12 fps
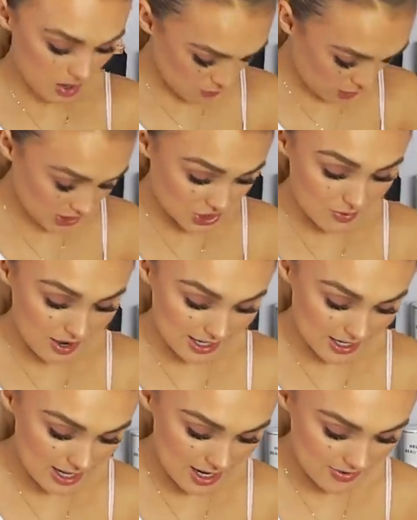I'm not actually wearing
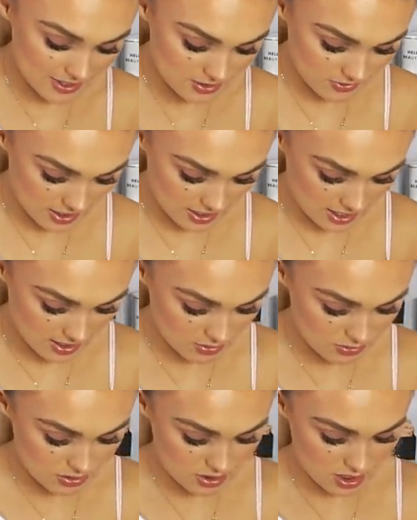any earrings right
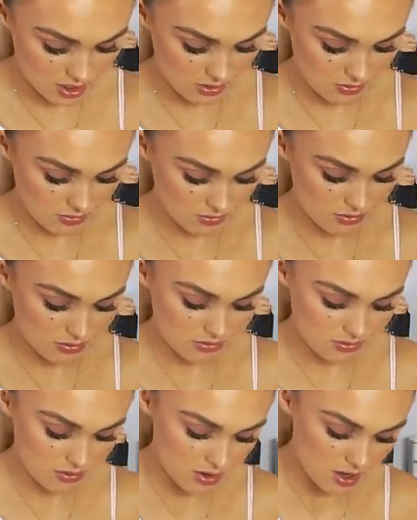now, so
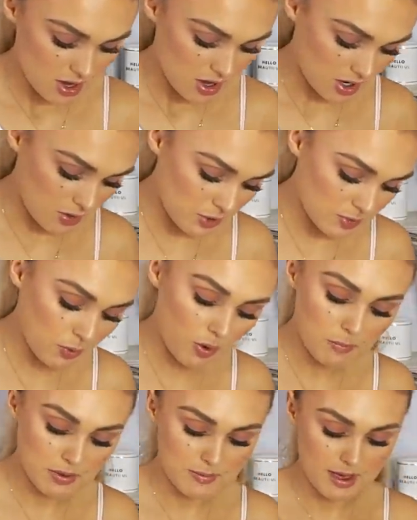I would
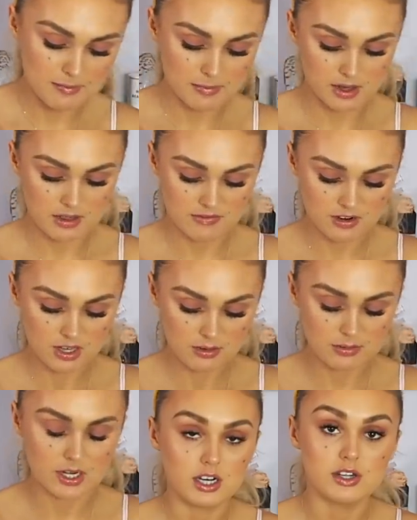pop them in, but I feel like
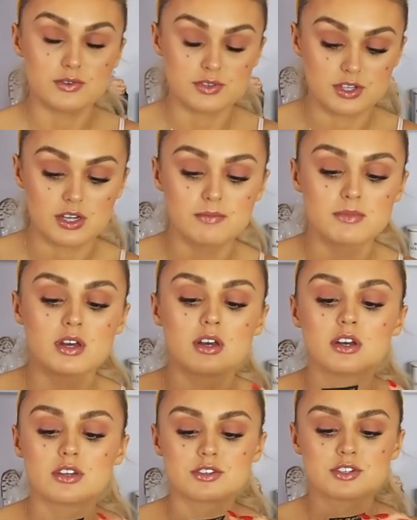I'm lose them.
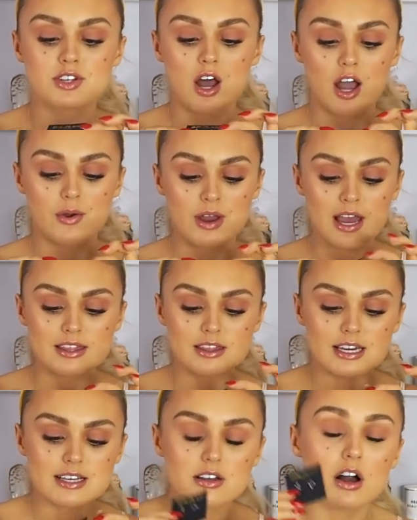So,
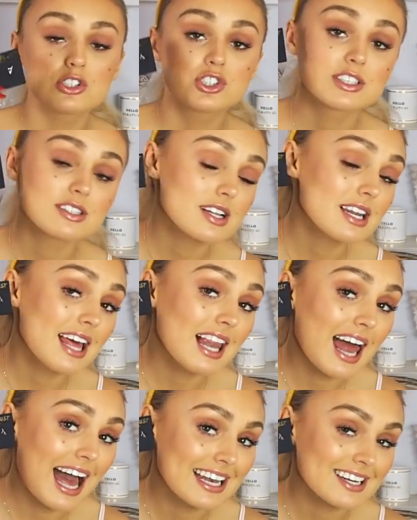these are just
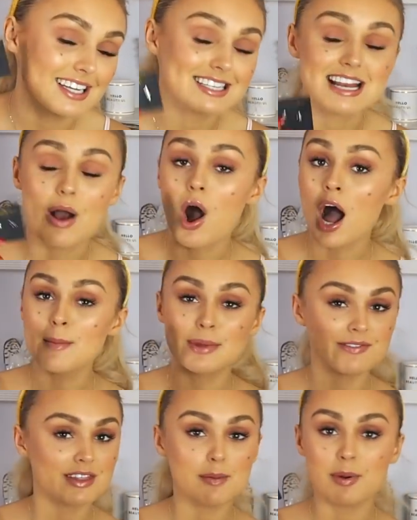little antlers. Now, I'm
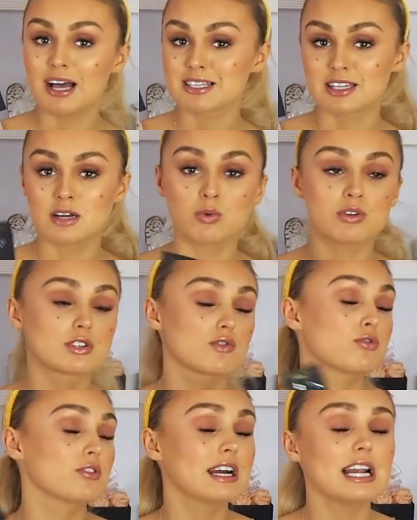either that person that wants
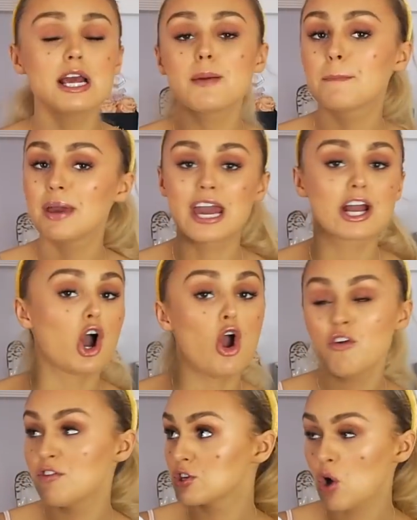really big,
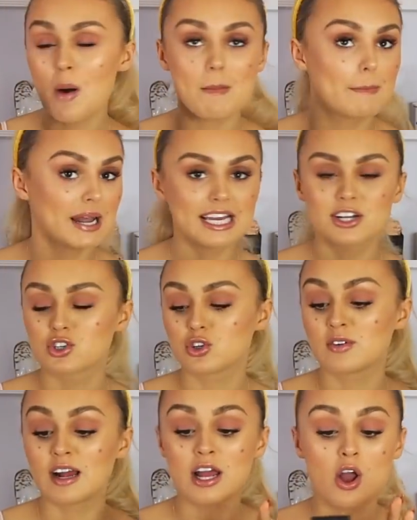over-the-top bling
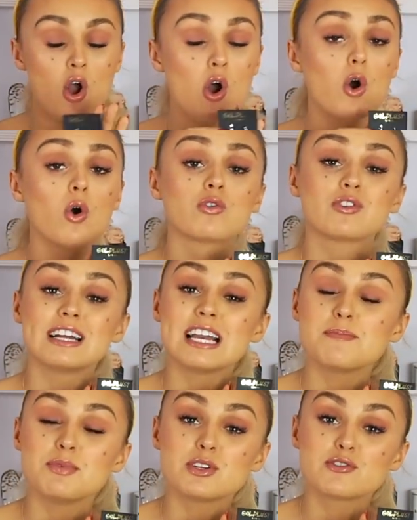jewellery or
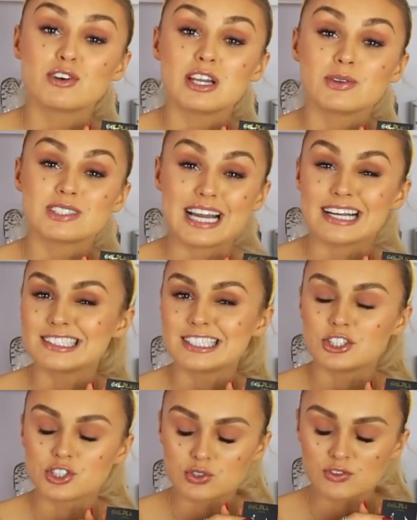really beautiful little
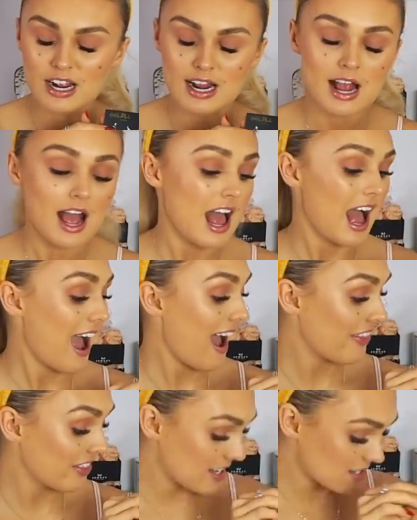dainty jewellery,
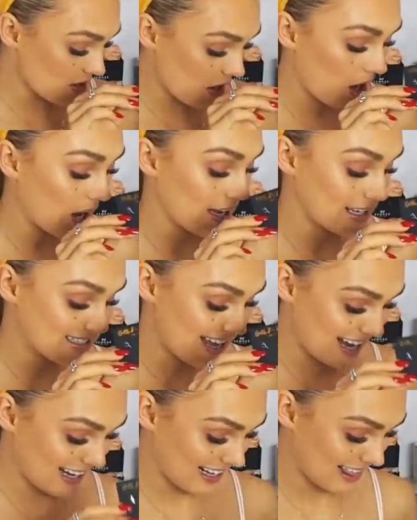and these are
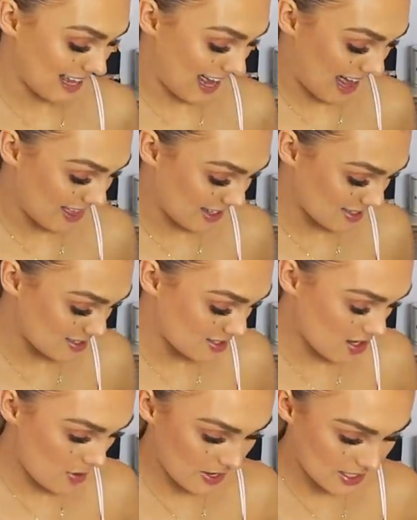exactly that. That's
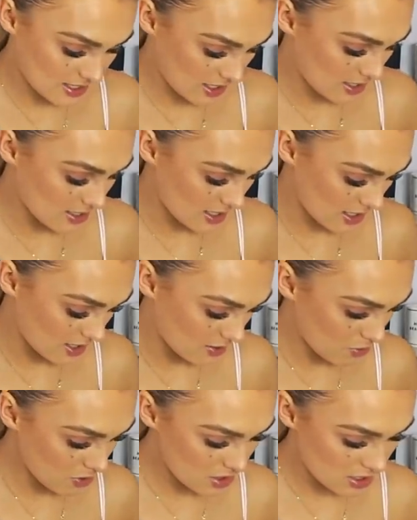so exciting.
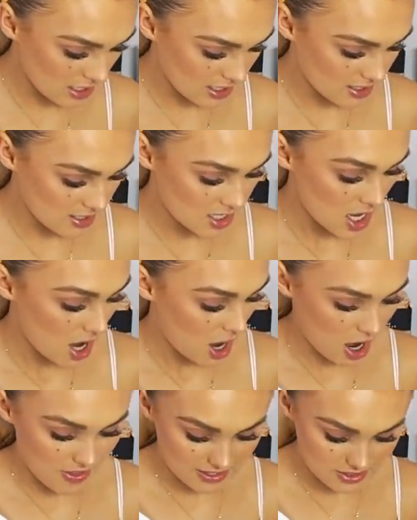What's this?
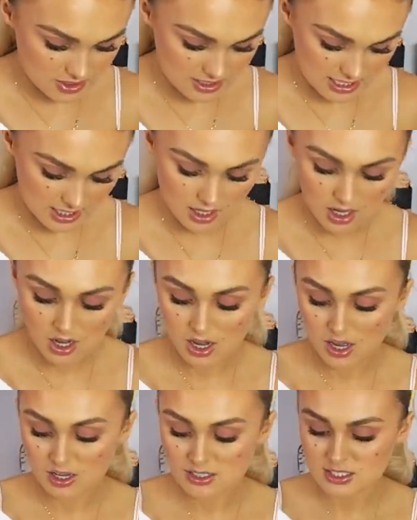Oh, that's just a
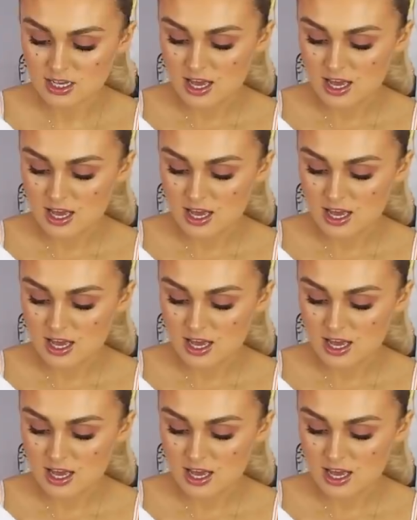card.